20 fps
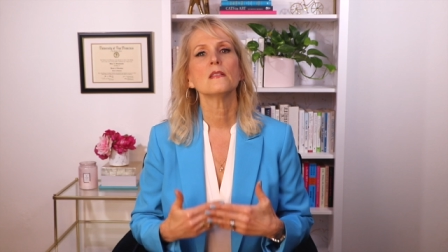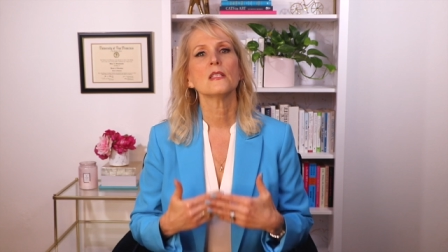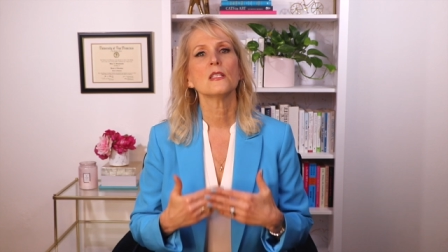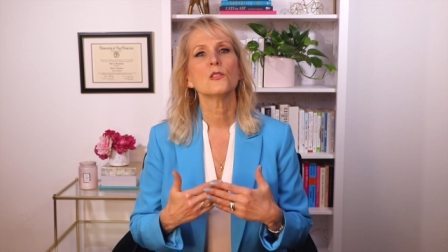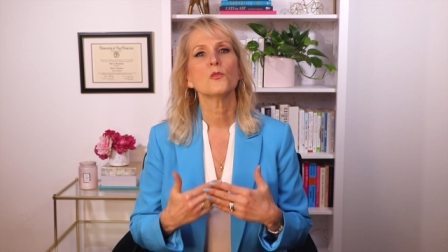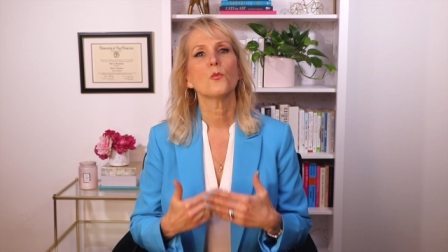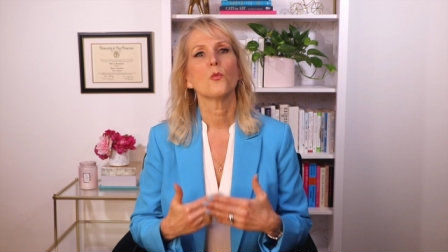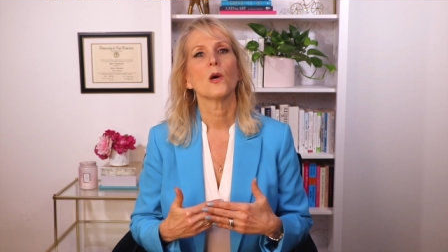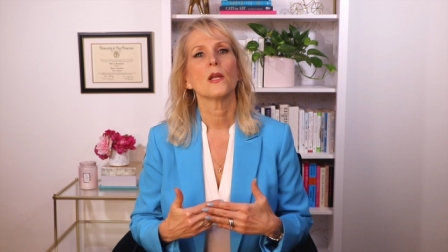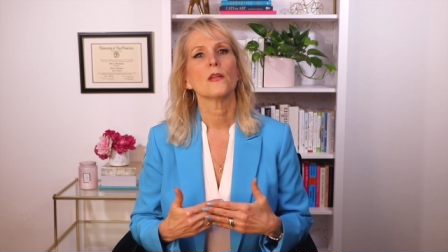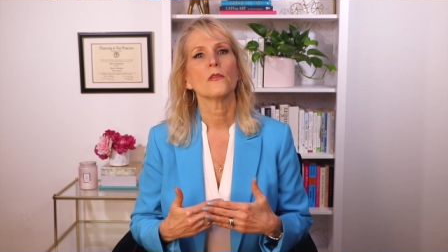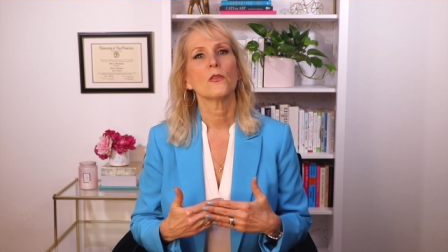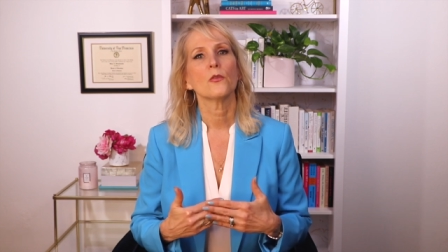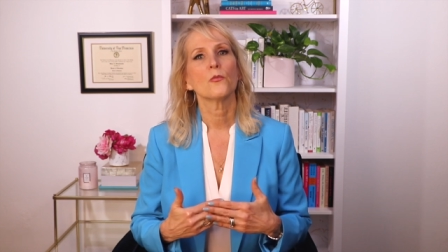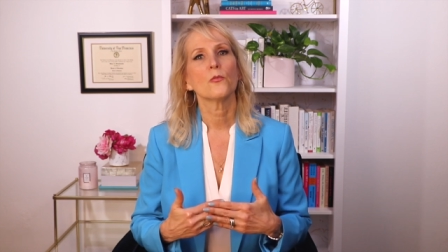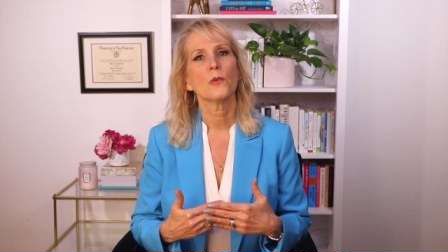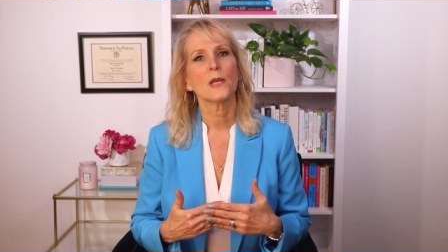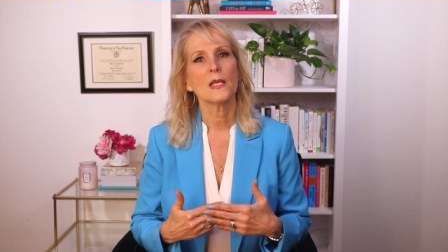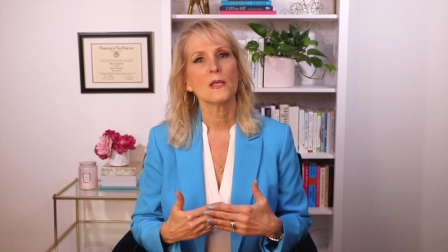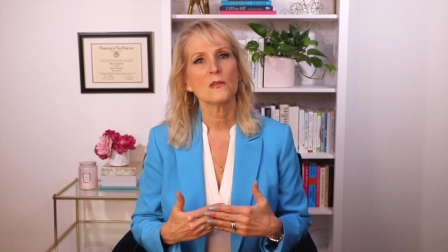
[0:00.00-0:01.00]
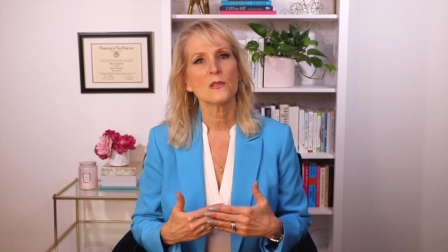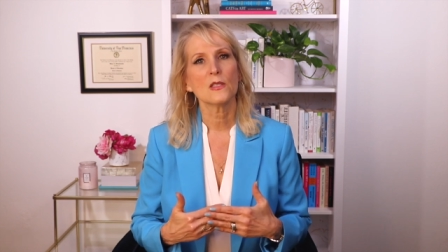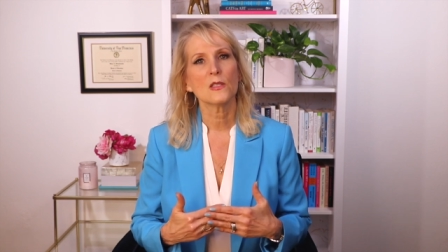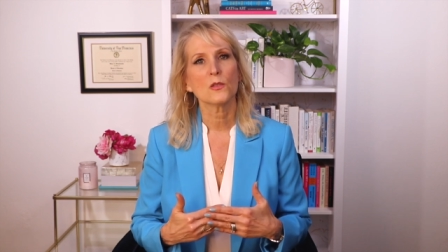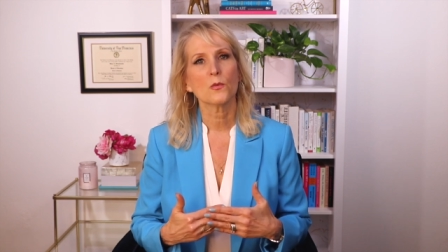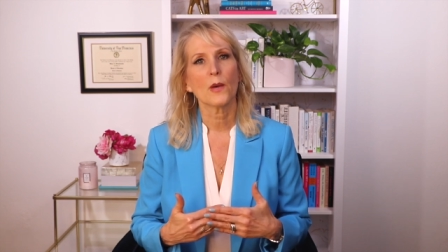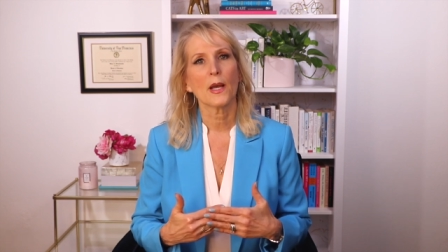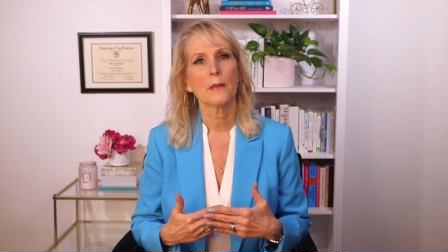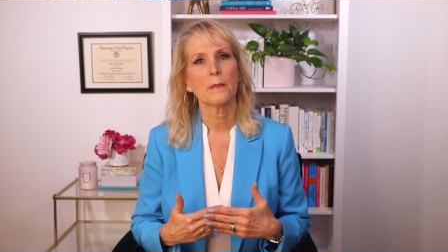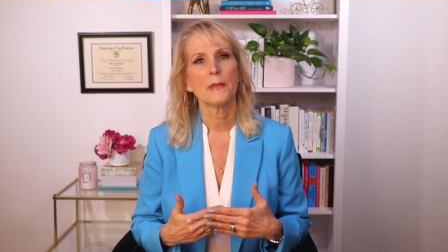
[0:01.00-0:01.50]
is one of the
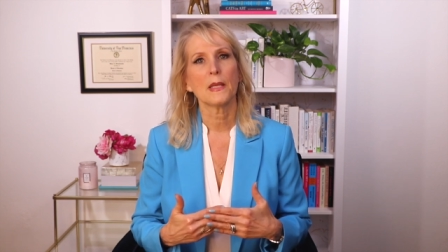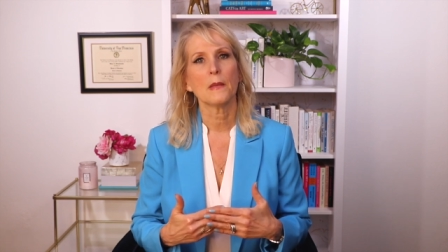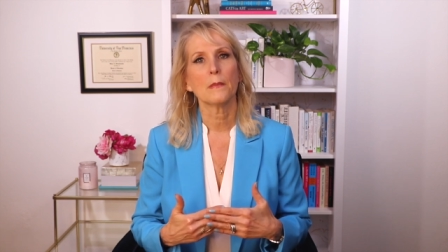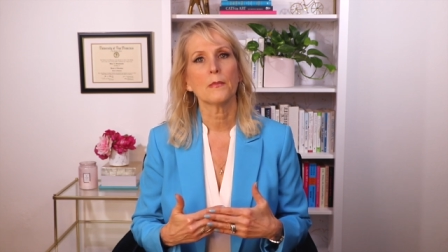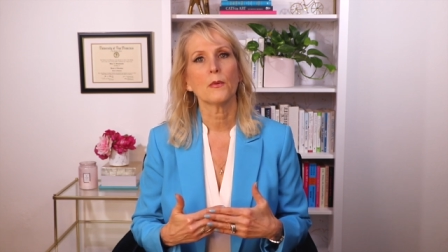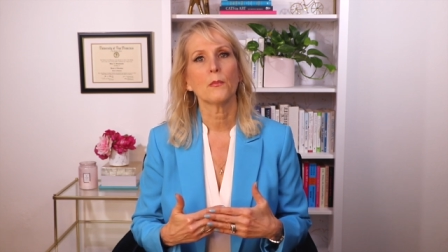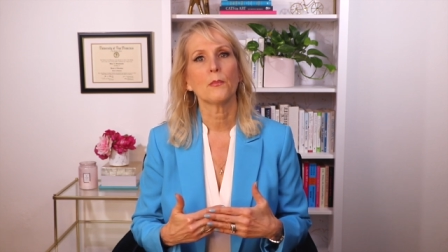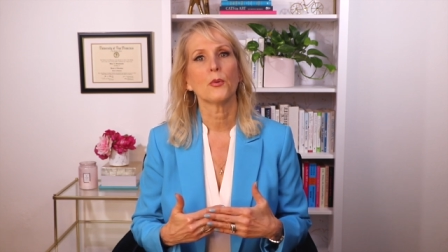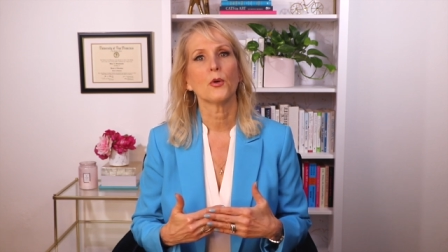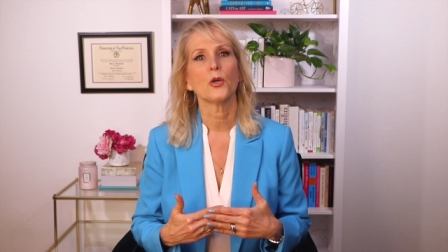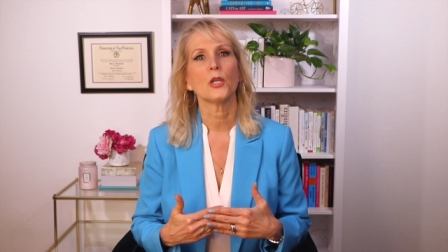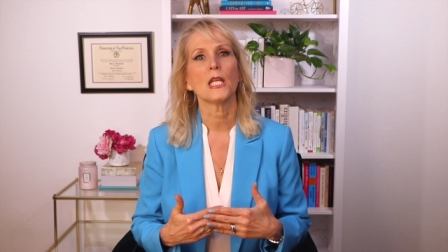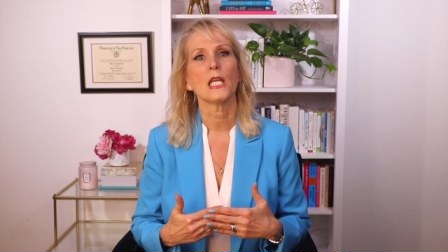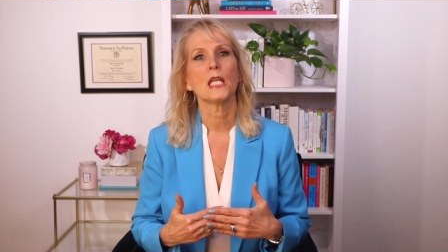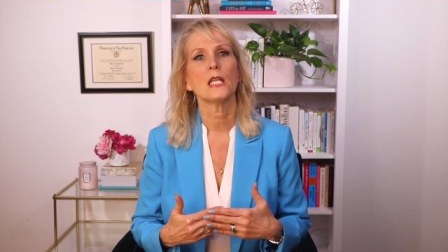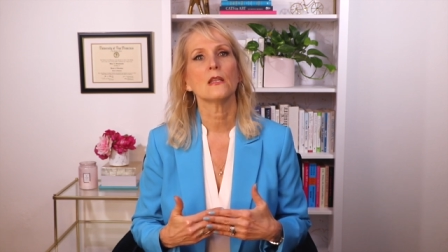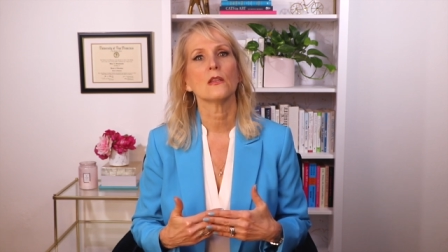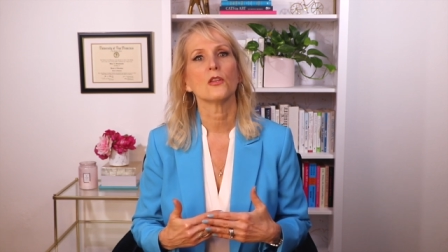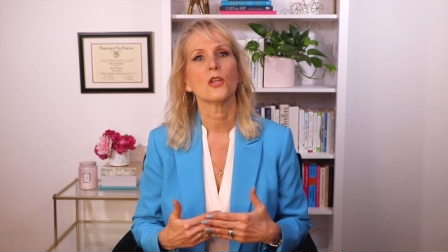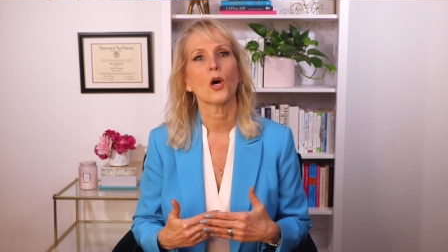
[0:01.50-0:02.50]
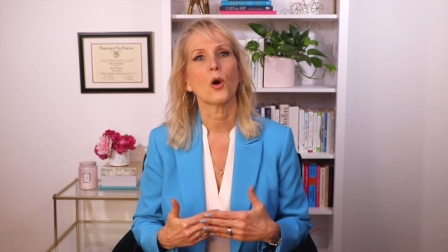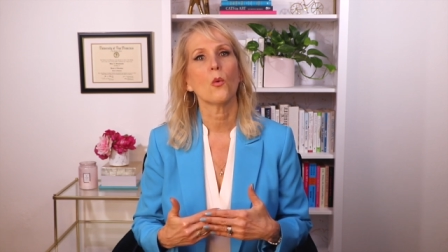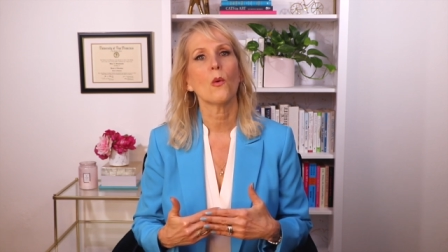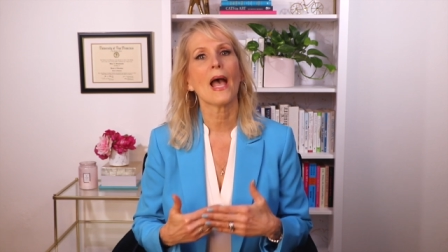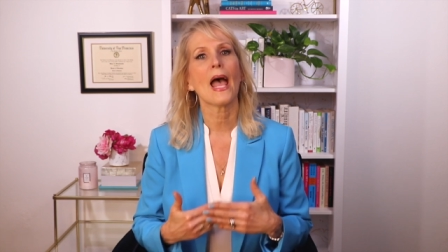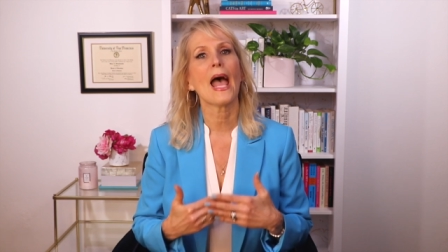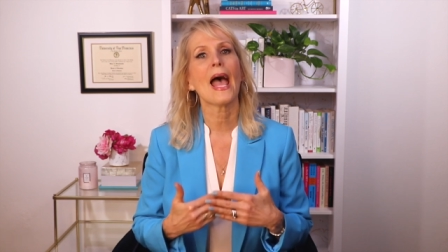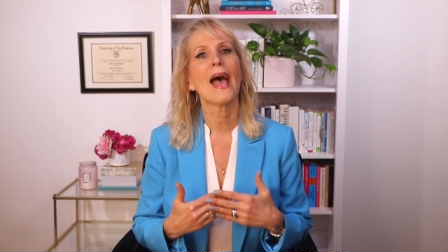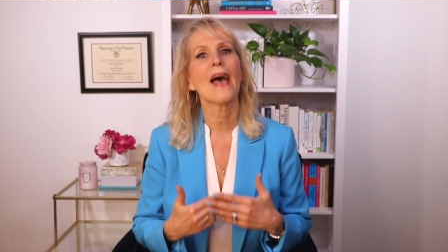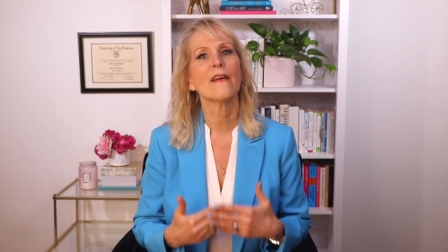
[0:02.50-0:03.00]
reasons why people put in low
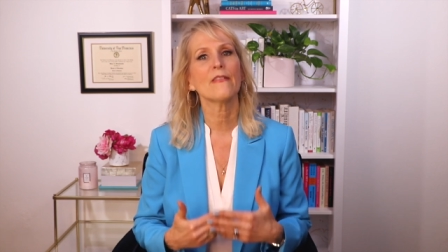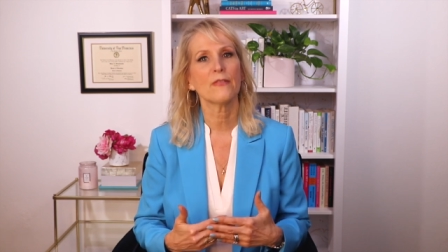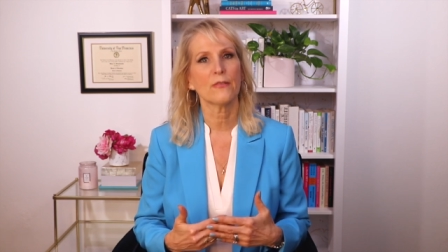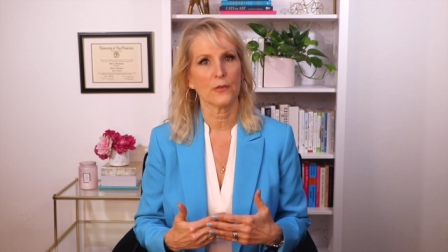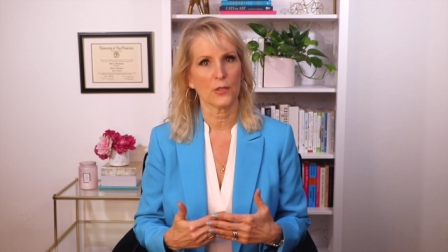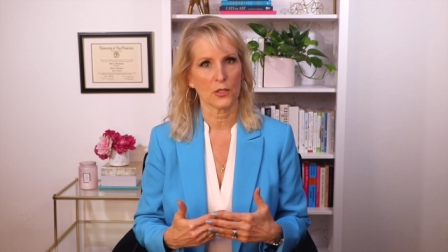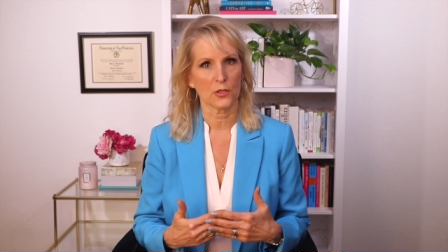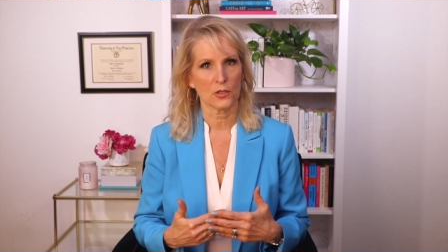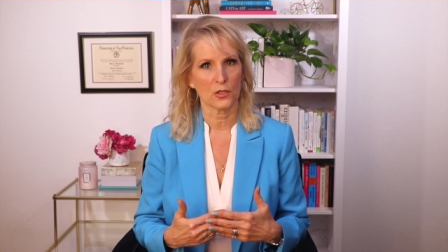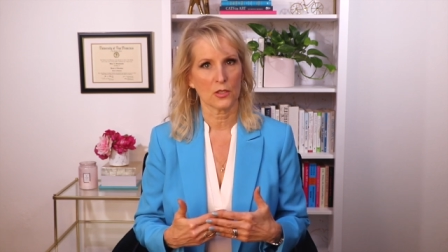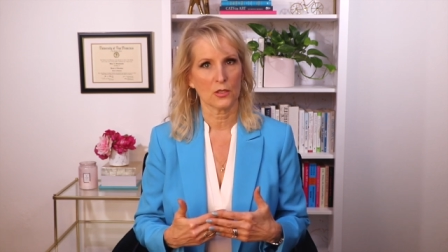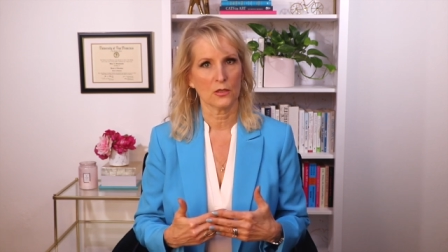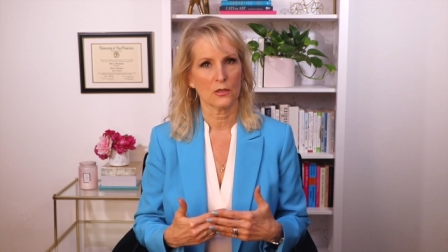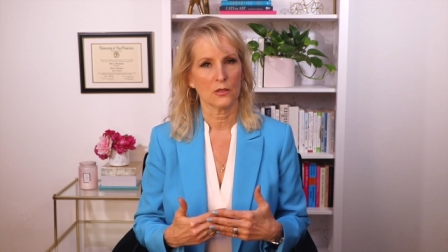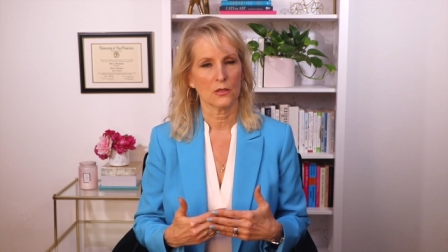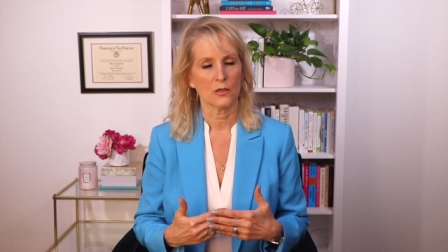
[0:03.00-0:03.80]
effort.